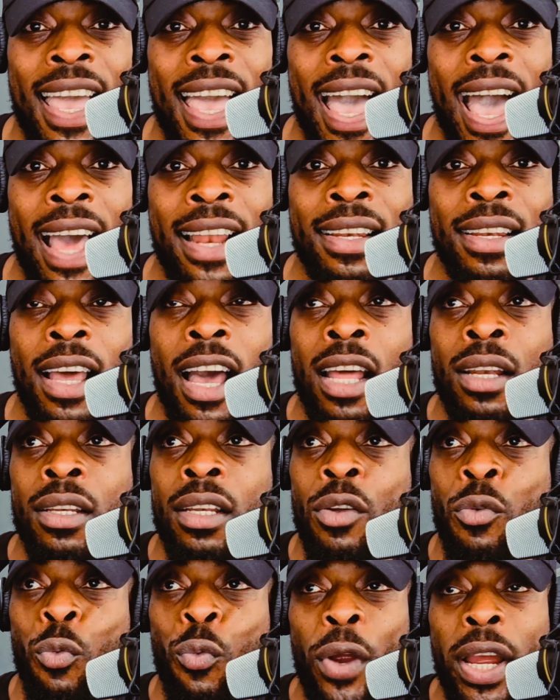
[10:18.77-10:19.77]
and
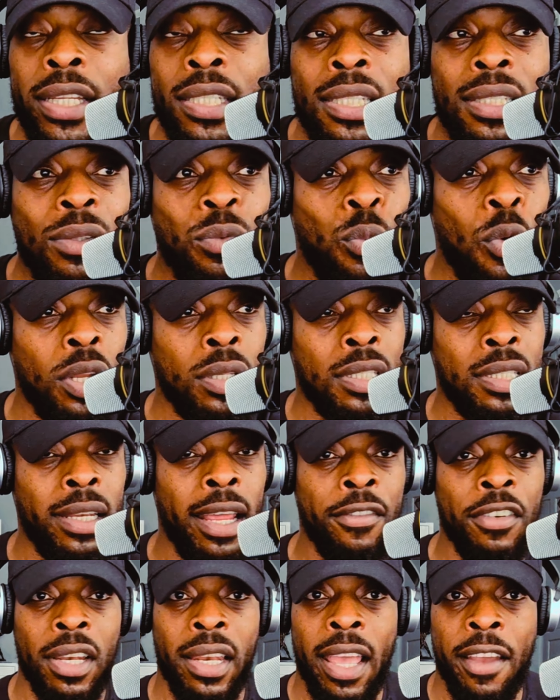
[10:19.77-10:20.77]
the rest, what's
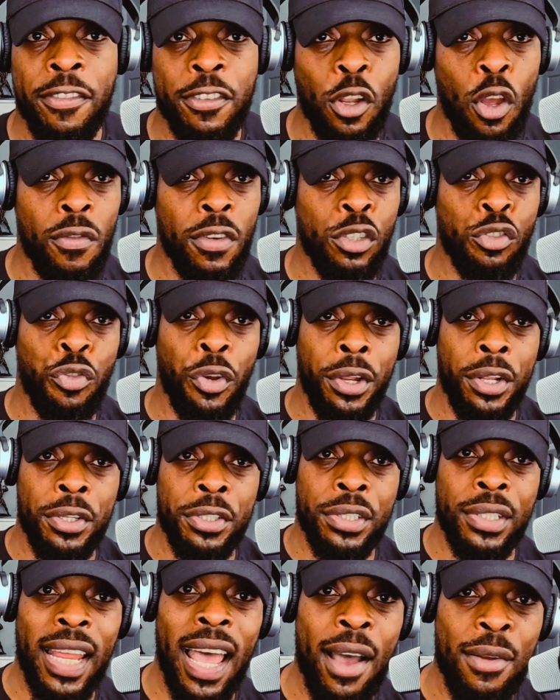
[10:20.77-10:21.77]
left over, trickles
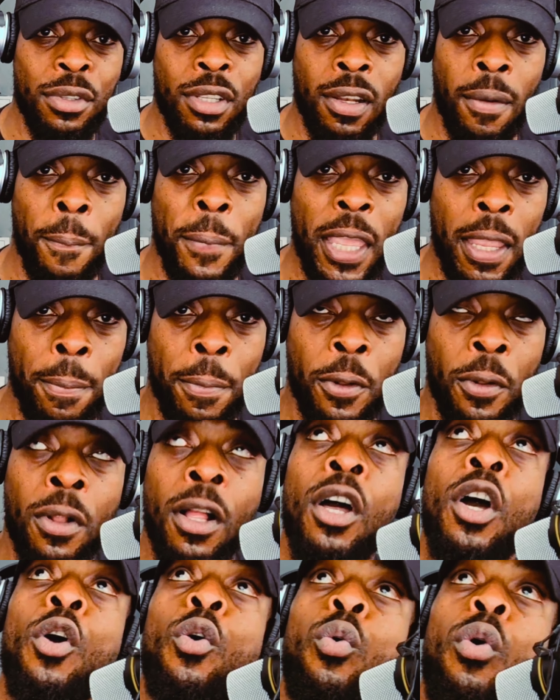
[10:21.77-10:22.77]
down to the people
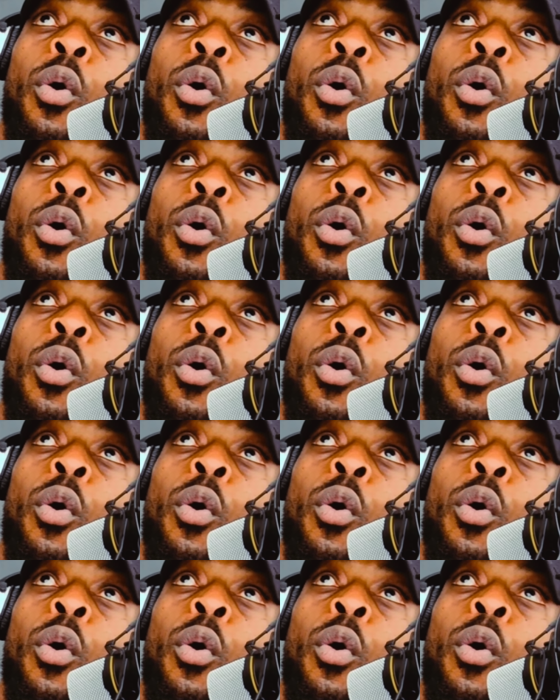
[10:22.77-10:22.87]
who are